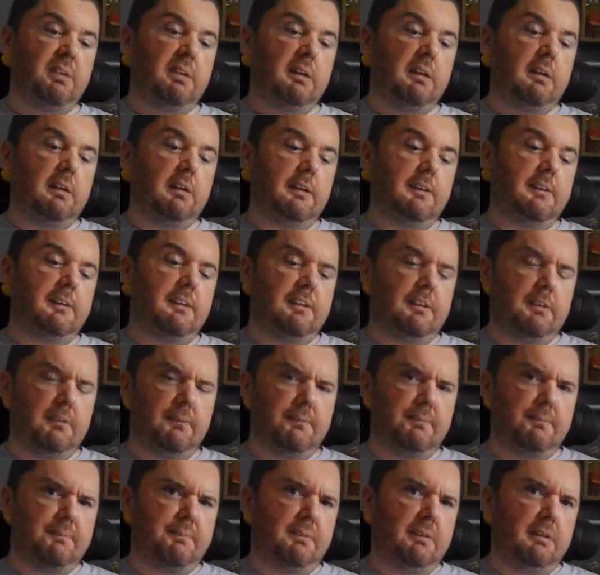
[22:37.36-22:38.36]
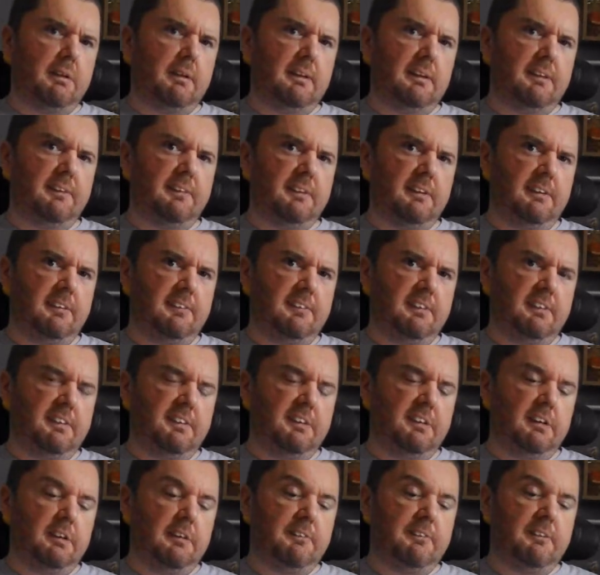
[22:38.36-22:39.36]
I didn't know barley tasted
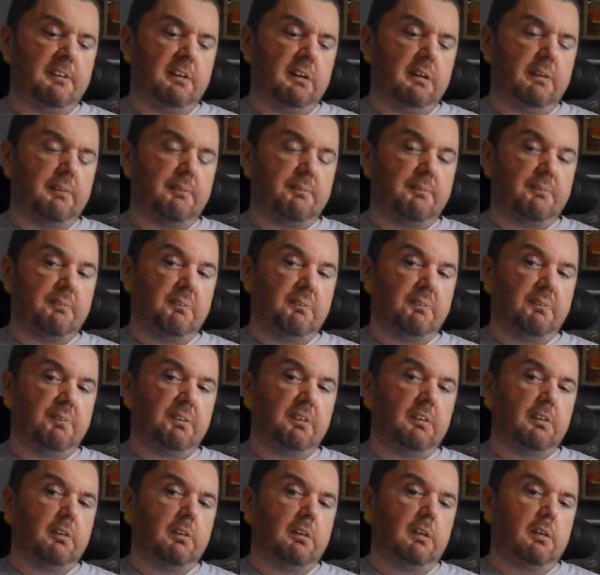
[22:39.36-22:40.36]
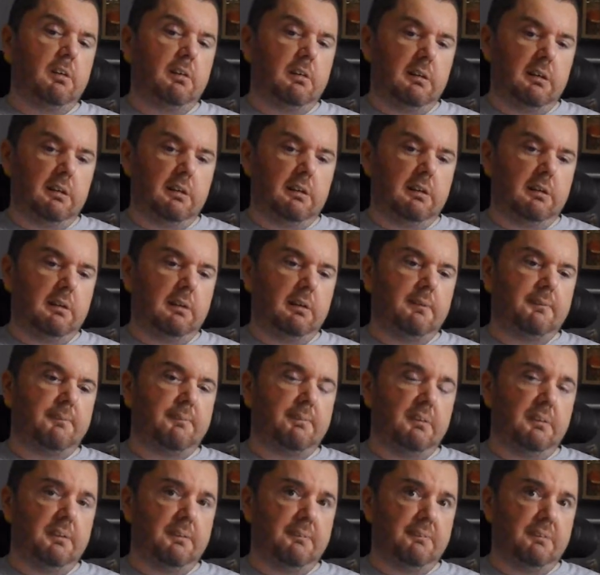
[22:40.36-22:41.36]
nutty. I like
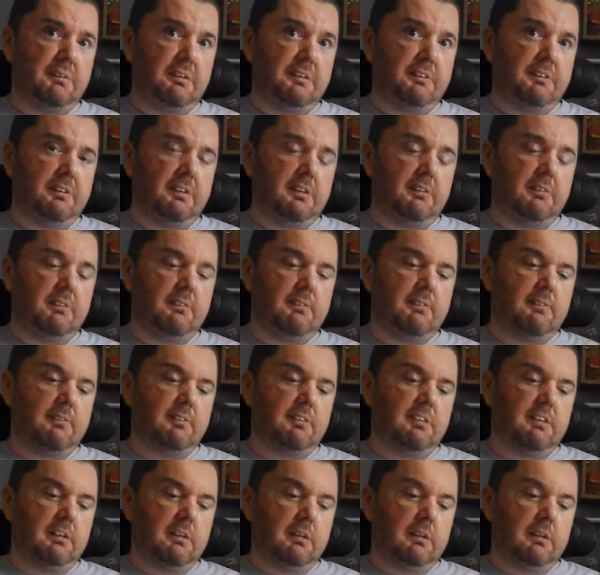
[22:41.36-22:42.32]
peanut butter, so